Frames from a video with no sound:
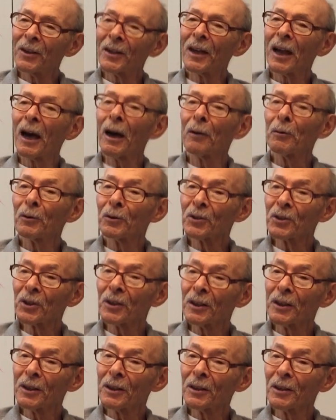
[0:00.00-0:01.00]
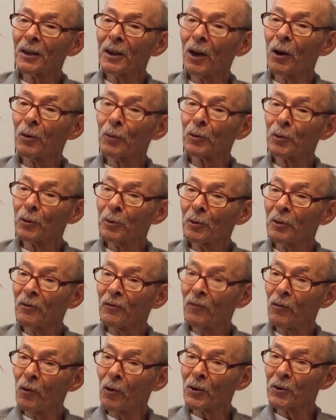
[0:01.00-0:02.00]
that I was going to go to
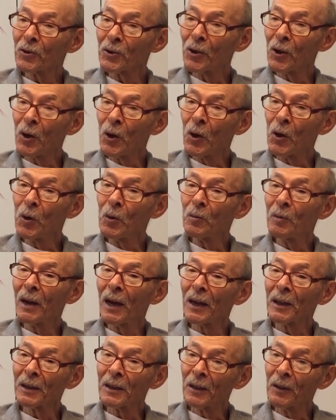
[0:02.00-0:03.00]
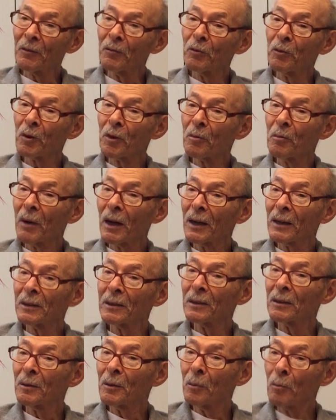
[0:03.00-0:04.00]
a foster home and live with
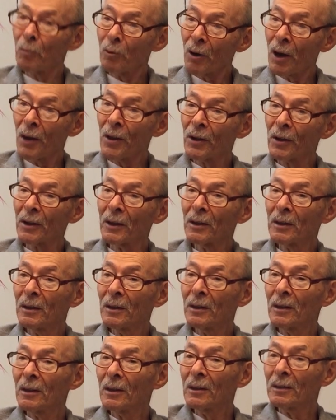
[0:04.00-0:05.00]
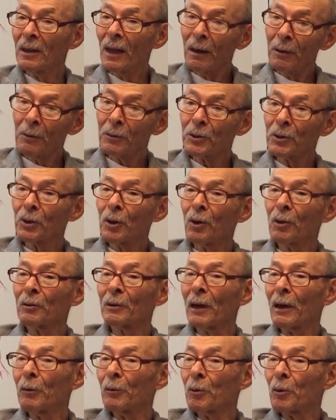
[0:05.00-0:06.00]
my brother. that was
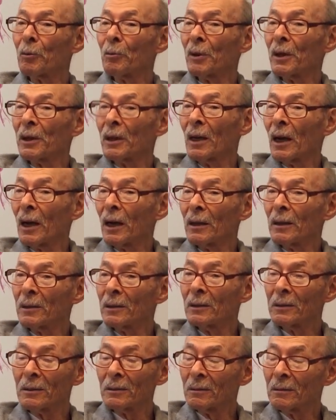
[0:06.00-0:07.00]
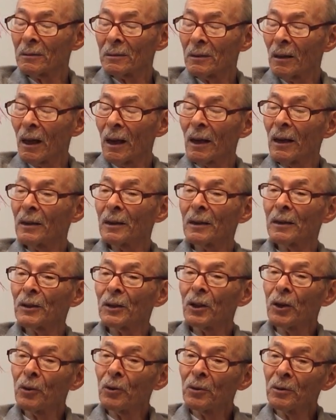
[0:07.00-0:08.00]
all right with me. I, I
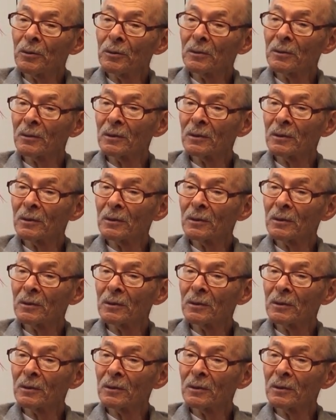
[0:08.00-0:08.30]
didn't know